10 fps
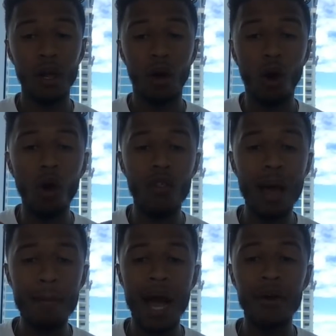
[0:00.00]
All
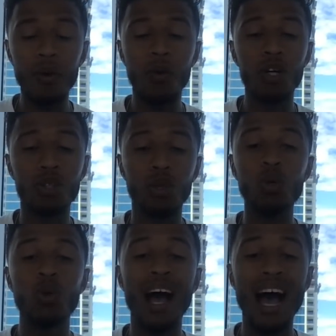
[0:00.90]
that mattered was
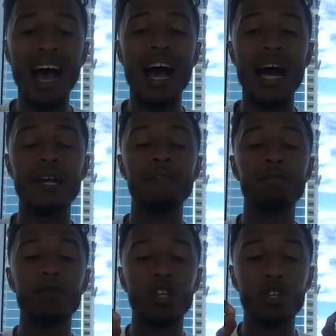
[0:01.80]
who had
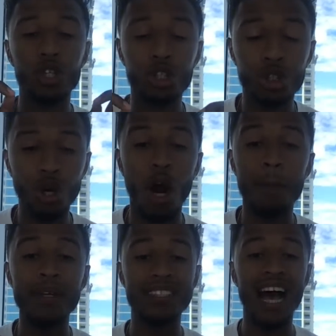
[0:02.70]
the
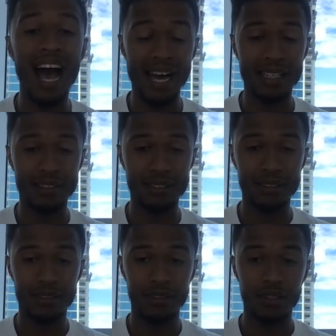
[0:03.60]
sharpest
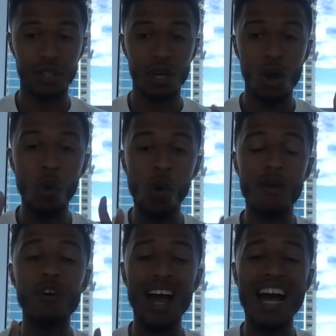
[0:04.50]
axe.
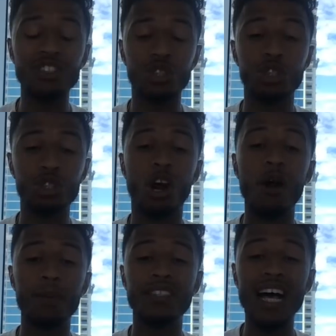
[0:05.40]
Whoever has the
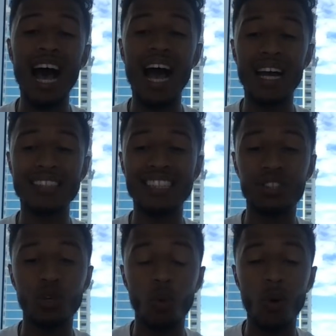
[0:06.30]
sharpest axe
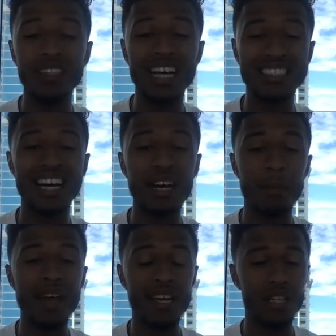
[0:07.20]
is the one that's going to
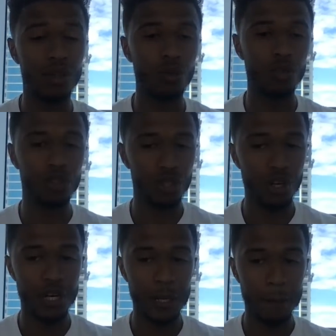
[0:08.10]
make it through the
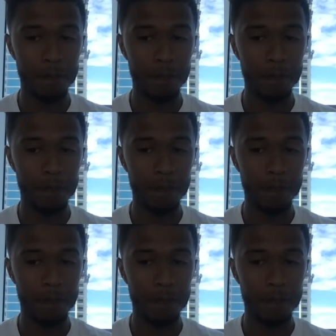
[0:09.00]
journey.